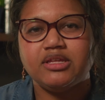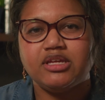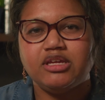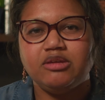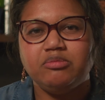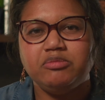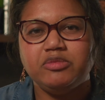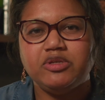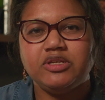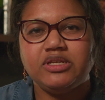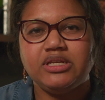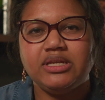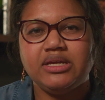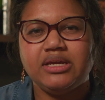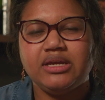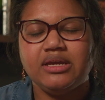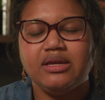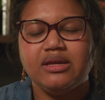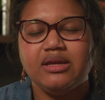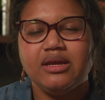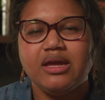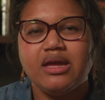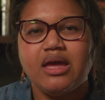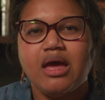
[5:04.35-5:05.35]
community,
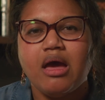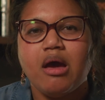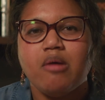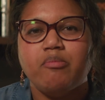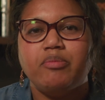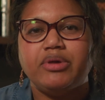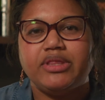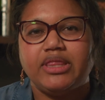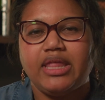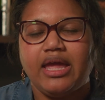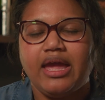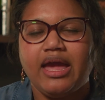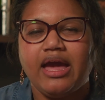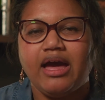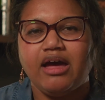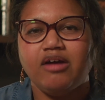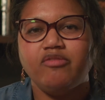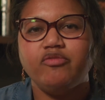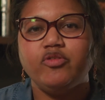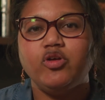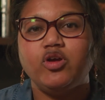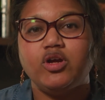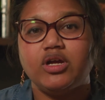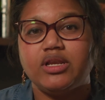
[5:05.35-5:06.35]
but they
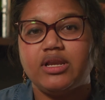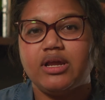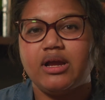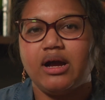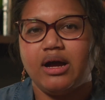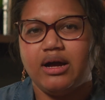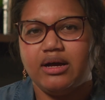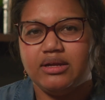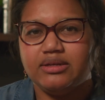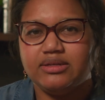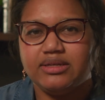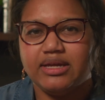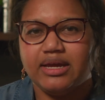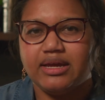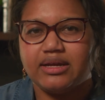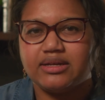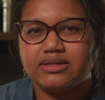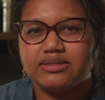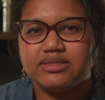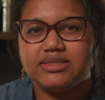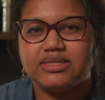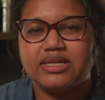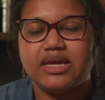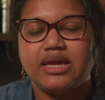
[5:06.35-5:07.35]
have good
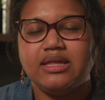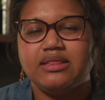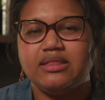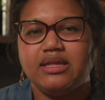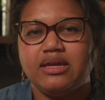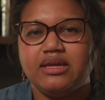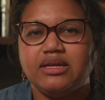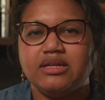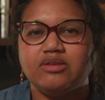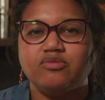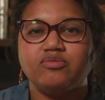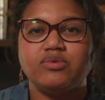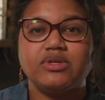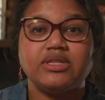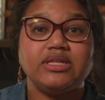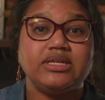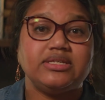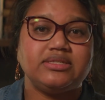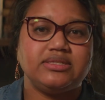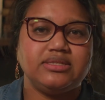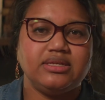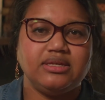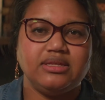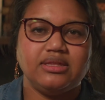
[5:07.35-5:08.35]
context and they can really
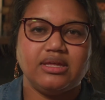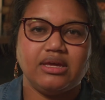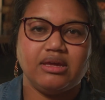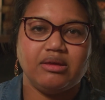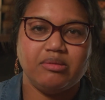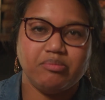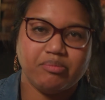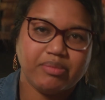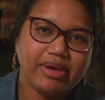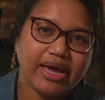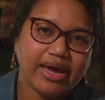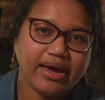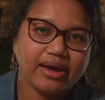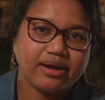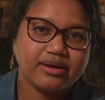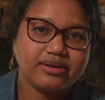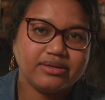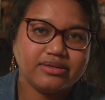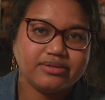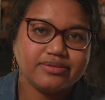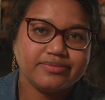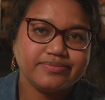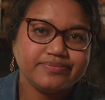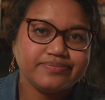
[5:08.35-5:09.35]
see the impact.